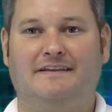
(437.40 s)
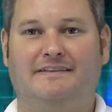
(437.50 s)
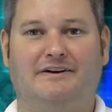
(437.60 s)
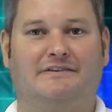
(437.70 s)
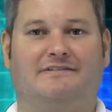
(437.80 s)

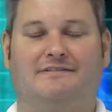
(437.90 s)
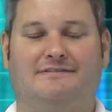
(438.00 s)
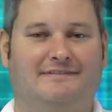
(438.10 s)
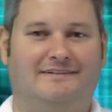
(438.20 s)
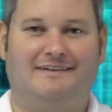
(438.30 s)
they're
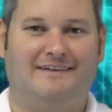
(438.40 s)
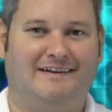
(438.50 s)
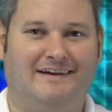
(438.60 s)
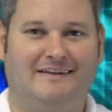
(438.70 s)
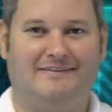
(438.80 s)

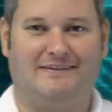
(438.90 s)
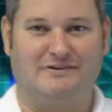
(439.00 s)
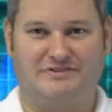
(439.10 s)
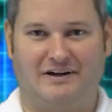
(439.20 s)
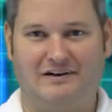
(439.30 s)

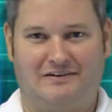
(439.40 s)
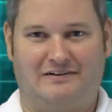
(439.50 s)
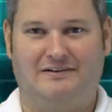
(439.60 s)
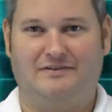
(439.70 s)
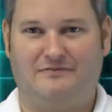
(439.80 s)

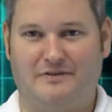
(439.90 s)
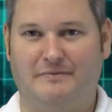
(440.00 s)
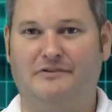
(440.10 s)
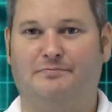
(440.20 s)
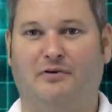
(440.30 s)
junk for the
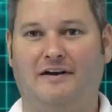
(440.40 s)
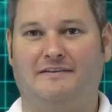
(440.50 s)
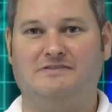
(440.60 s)
most part.